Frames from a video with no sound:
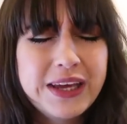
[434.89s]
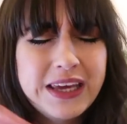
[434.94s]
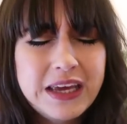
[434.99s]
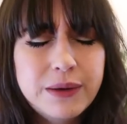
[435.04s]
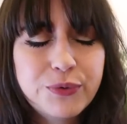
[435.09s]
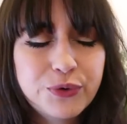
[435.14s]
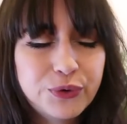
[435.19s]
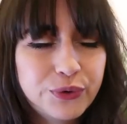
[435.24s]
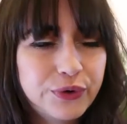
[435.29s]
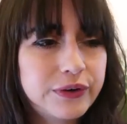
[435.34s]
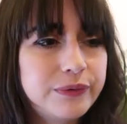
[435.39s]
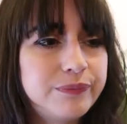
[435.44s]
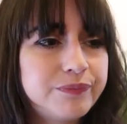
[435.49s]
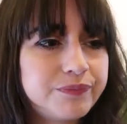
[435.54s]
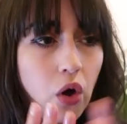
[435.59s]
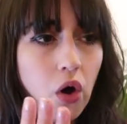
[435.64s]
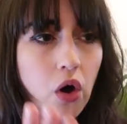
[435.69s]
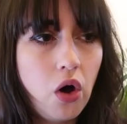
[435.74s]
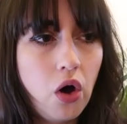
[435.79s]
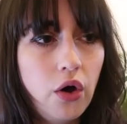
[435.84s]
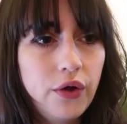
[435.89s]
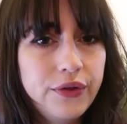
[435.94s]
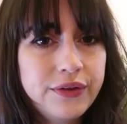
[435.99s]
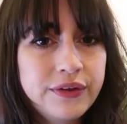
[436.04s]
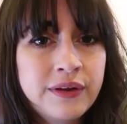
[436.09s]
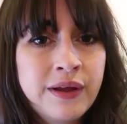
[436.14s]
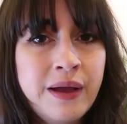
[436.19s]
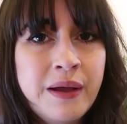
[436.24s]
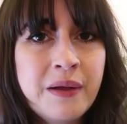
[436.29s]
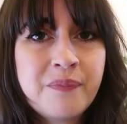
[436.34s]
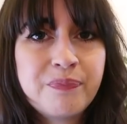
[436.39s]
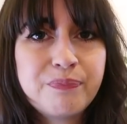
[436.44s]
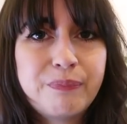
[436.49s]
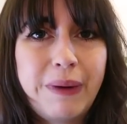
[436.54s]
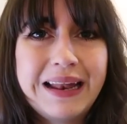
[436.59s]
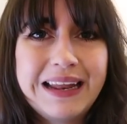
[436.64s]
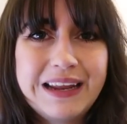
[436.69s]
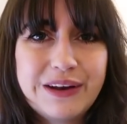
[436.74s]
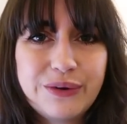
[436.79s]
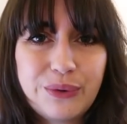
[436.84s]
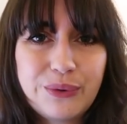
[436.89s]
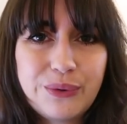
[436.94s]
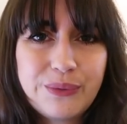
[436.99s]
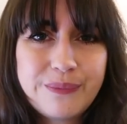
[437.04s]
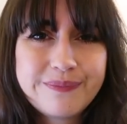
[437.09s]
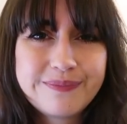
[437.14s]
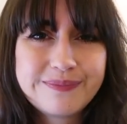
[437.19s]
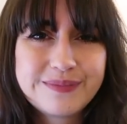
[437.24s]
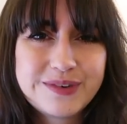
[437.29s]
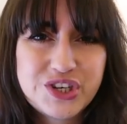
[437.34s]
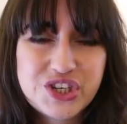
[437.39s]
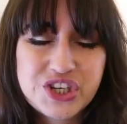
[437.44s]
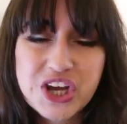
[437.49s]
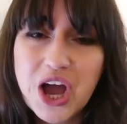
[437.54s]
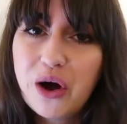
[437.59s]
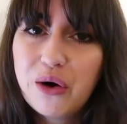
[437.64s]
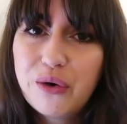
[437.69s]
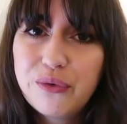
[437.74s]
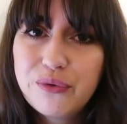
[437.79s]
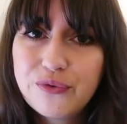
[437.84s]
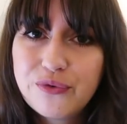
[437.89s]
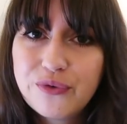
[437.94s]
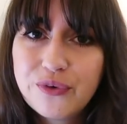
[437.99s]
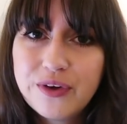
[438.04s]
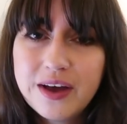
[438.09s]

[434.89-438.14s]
ebook on my little shelf,